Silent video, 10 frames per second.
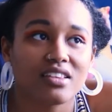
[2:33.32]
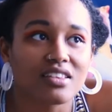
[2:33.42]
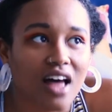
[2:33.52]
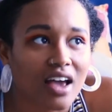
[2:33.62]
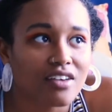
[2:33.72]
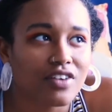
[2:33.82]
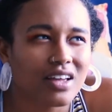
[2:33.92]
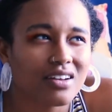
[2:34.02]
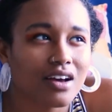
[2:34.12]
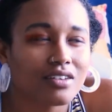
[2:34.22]
in life,
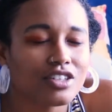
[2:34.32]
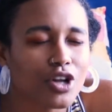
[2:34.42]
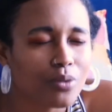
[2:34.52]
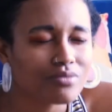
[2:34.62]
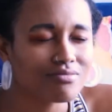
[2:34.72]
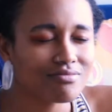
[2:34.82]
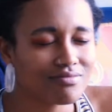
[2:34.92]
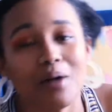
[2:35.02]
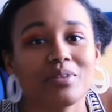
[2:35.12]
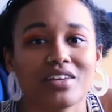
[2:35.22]
and you know,
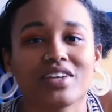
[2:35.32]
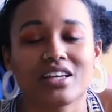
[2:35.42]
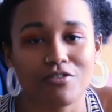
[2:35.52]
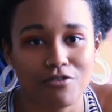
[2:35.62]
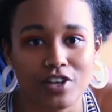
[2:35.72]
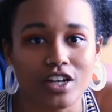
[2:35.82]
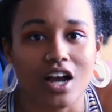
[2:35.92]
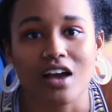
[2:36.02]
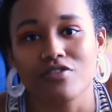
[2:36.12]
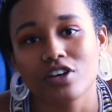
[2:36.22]
stop living in
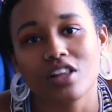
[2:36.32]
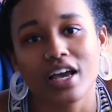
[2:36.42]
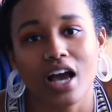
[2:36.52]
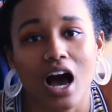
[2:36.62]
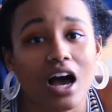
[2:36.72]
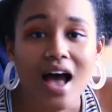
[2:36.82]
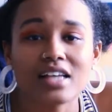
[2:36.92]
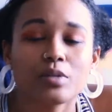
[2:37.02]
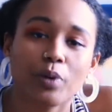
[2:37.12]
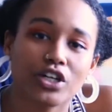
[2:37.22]
fear. I feel like
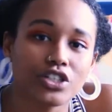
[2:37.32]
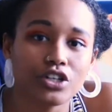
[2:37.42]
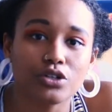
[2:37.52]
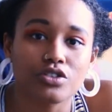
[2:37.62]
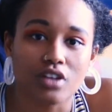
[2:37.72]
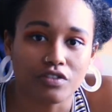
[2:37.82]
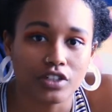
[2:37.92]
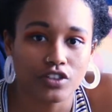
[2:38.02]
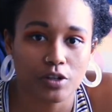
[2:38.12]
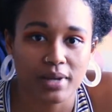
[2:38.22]
as a person who
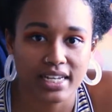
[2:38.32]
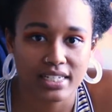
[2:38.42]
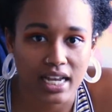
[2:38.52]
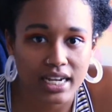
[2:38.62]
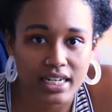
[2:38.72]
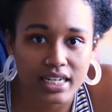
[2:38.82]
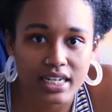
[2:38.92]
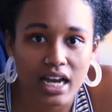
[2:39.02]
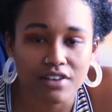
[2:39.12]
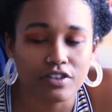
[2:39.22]
suffers from
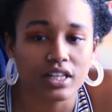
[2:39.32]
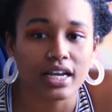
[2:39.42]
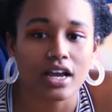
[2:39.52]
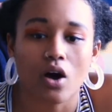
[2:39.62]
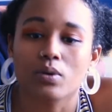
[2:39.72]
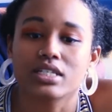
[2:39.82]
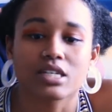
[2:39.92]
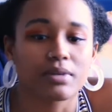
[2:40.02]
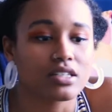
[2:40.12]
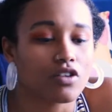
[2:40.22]
anxiety, I feel like I
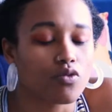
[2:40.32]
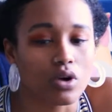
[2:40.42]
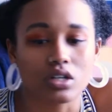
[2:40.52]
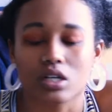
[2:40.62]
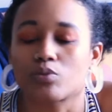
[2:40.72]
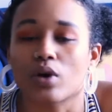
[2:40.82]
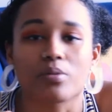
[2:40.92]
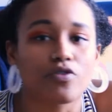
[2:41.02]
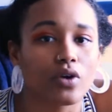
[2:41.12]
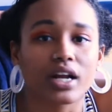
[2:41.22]
always get myself worked up
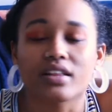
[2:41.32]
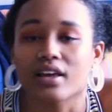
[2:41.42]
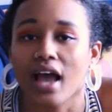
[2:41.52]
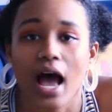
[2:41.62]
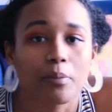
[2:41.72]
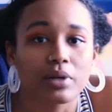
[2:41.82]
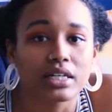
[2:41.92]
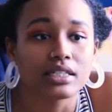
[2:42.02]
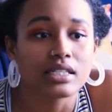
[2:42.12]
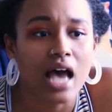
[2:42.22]
way before anything
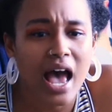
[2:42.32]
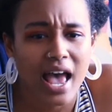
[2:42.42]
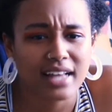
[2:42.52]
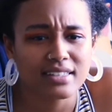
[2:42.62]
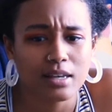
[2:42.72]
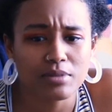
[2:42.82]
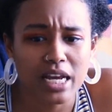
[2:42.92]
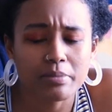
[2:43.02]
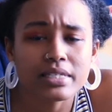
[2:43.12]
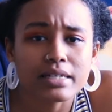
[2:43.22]
happens, and
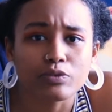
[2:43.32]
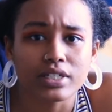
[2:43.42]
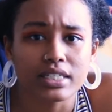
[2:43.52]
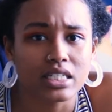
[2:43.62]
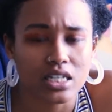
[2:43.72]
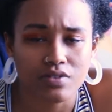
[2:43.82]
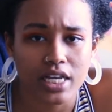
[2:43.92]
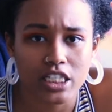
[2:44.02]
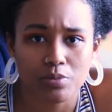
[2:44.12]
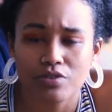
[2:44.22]
sometimes it really
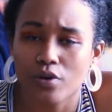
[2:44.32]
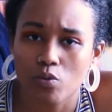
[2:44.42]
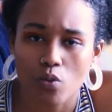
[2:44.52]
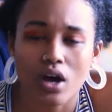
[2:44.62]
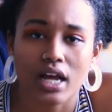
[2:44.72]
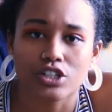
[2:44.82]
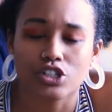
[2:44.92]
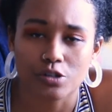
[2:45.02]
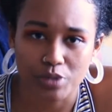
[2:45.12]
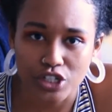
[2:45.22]
deviates me from what I
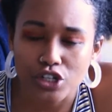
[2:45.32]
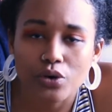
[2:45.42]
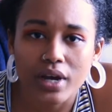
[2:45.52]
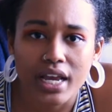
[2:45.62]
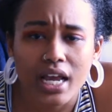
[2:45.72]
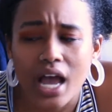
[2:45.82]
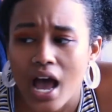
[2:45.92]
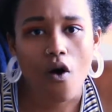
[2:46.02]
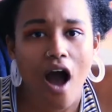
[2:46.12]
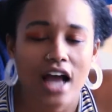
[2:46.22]
should be doing.
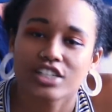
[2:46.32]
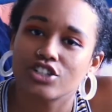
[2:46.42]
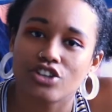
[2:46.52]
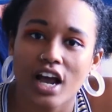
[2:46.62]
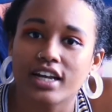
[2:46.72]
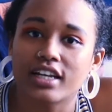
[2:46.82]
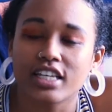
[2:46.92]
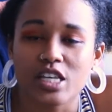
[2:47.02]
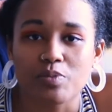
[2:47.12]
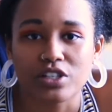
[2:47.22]
No, I just try
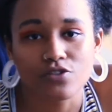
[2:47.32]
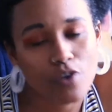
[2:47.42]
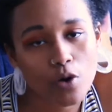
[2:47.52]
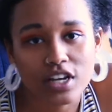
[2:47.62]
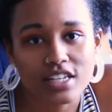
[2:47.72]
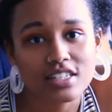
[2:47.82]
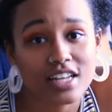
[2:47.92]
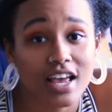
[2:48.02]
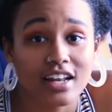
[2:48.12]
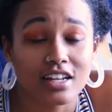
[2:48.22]
to keep us
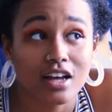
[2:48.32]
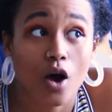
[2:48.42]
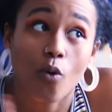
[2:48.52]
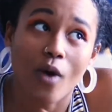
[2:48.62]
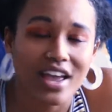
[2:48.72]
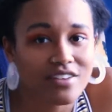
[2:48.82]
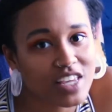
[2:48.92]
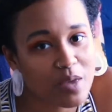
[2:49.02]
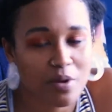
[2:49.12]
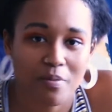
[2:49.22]
focused, and a way
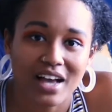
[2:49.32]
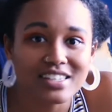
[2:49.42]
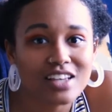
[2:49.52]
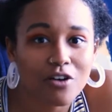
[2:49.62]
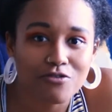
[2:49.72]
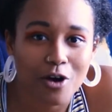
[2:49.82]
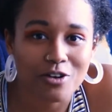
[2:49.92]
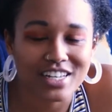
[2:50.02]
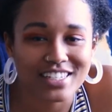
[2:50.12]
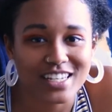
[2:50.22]
of keeping myself
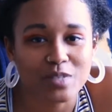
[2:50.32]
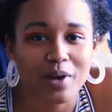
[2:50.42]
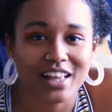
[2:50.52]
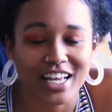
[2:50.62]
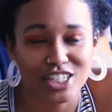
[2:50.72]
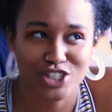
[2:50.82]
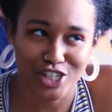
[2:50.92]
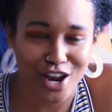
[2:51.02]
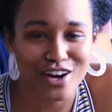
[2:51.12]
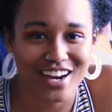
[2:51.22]
focused is by like
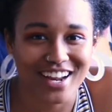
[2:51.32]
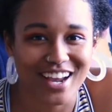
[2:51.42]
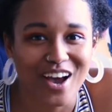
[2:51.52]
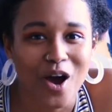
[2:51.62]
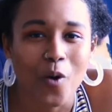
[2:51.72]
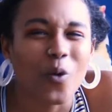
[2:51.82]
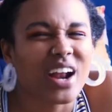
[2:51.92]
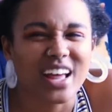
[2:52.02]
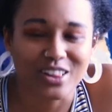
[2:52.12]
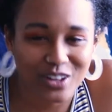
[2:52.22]
sharing
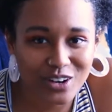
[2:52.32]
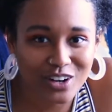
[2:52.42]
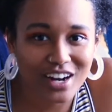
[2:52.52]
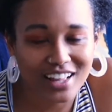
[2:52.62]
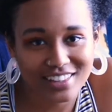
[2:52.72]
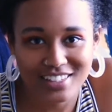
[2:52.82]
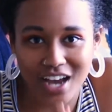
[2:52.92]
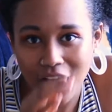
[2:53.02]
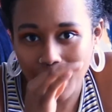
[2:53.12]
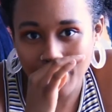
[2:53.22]
what I learn at the
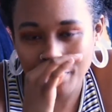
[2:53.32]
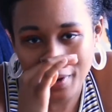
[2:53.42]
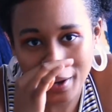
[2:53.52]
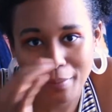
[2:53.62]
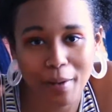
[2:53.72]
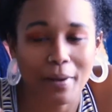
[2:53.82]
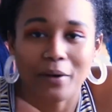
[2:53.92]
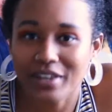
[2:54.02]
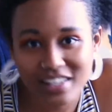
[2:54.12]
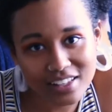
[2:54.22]
time
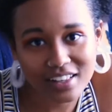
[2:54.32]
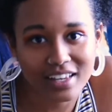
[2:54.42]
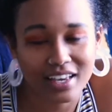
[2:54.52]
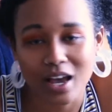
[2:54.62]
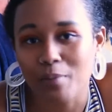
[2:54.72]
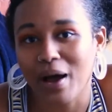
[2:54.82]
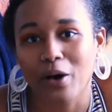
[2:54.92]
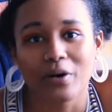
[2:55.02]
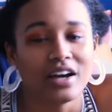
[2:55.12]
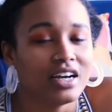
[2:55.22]
about healing,
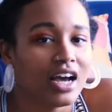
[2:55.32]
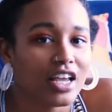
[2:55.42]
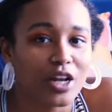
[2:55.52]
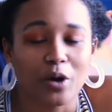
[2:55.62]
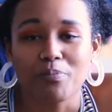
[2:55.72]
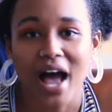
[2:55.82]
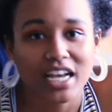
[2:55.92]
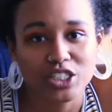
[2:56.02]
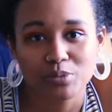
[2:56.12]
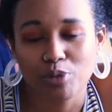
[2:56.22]
about, you know,
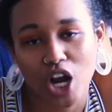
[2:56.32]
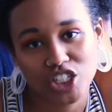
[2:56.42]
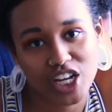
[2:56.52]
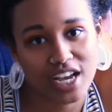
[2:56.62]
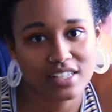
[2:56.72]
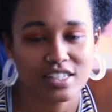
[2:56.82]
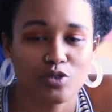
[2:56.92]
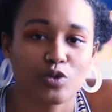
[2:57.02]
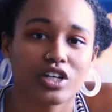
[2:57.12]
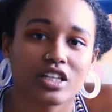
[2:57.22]
passion projects,
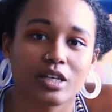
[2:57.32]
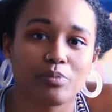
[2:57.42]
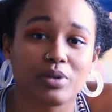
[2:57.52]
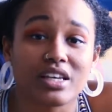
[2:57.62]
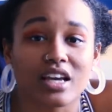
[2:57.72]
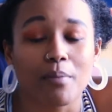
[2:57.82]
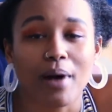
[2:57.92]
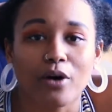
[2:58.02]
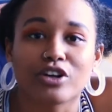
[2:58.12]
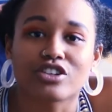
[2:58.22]
and really being
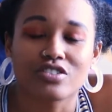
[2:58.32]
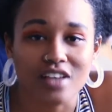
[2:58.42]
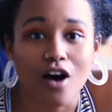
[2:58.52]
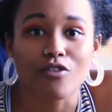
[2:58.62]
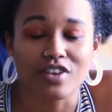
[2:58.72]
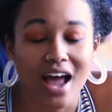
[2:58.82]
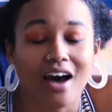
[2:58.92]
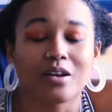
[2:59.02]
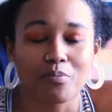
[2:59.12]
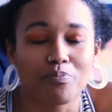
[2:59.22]
about yourself and
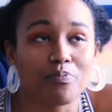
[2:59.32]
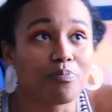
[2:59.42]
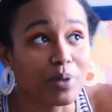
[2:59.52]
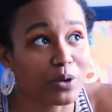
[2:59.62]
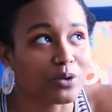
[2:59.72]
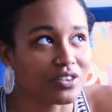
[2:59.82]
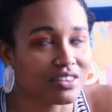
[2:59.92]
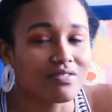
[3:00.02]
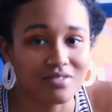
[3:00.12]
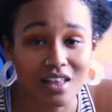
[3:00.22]
how to
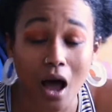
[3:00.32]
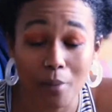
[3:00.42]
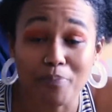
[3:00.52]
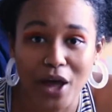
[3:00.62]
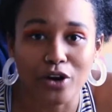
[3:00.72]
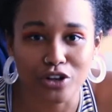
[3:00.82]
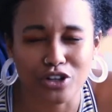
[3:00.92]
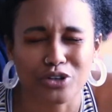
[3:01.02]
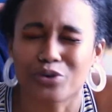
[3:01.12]
build a better